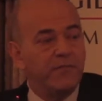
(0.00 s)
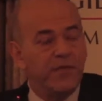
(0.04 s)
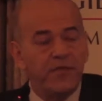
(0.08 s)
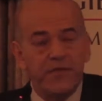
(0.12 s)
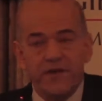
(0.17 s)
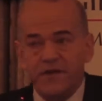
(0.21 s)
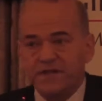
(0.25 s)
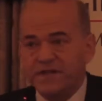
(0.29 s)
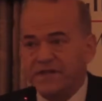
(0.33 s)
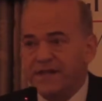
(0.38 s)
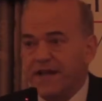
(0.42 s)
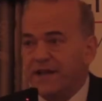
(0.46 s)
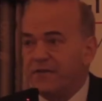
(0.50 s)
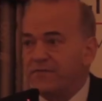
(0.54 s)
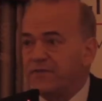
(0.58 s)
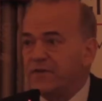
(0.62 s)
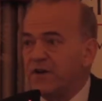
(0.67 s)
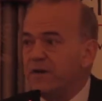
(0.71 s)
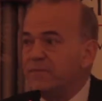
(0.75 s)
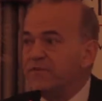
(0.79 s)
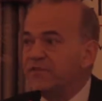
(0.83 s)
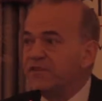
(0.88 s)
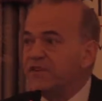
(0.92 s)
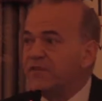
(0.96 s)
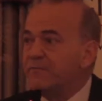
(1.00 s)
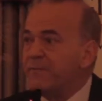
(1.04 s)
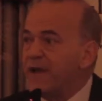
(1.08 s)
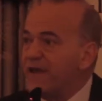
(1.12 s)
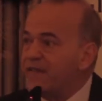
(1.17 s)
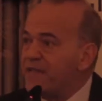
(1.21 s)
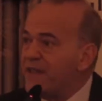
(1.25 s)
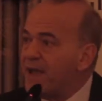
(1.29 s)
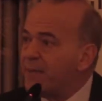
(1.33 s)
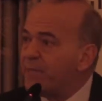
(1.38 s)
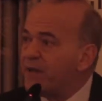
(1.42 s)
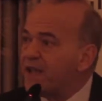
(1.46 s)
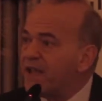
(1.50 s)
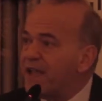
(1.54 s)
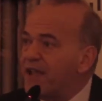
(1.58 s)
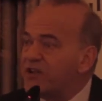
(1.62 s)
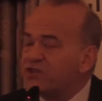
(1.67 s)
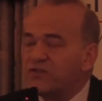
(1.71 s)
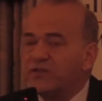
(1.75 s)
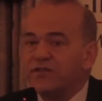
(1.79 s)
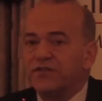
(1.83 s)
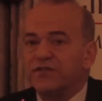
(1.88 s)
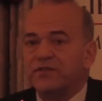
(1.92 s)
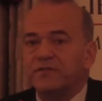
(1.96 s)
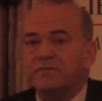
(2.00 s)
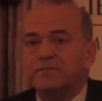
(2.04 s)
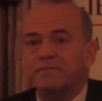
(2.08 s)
38 firms that have made the application,